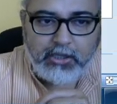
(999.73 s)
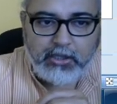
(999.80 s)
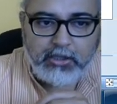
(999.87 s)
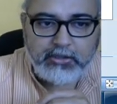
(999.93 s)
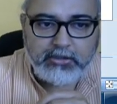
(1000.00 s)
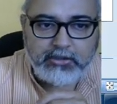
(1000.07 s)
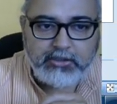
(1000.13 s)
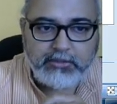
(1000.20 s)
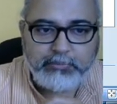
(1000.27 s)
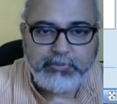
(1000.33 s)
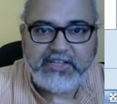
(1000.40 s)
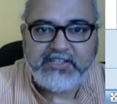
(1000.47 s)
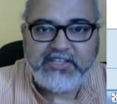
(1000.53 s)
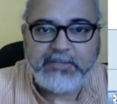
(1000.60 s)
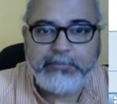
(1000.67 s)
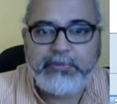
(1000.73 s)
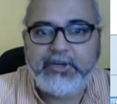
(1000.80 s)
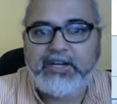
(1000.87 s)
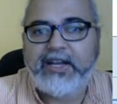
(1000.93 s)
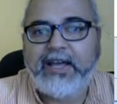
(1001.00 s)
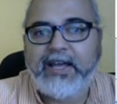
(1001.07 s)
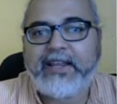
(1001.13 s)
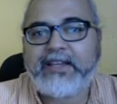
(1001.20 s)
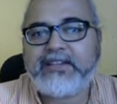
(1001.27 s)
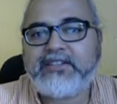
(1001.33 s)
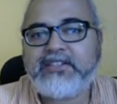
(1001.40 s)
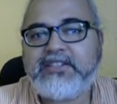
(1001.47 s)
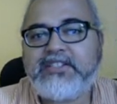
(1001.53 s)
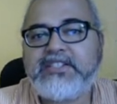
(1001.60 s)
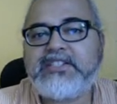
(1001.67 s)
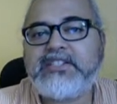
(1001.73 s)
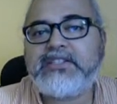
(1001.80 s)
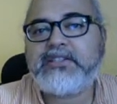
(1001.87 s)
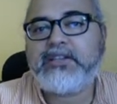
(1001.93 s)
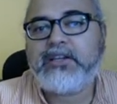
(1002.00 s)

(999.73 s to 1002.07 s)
the principal directions,